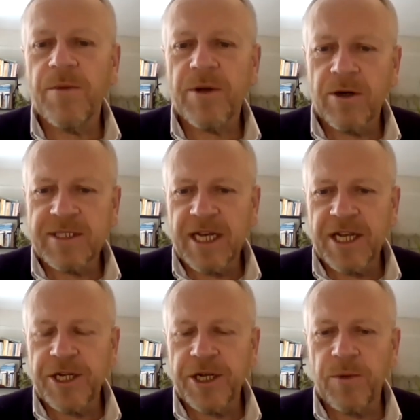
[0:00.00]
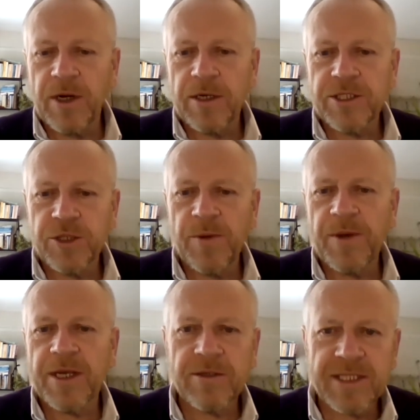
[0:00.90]
would contact you? Should we
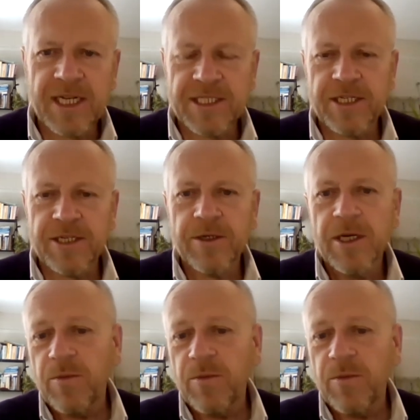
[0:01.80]
be contacting you?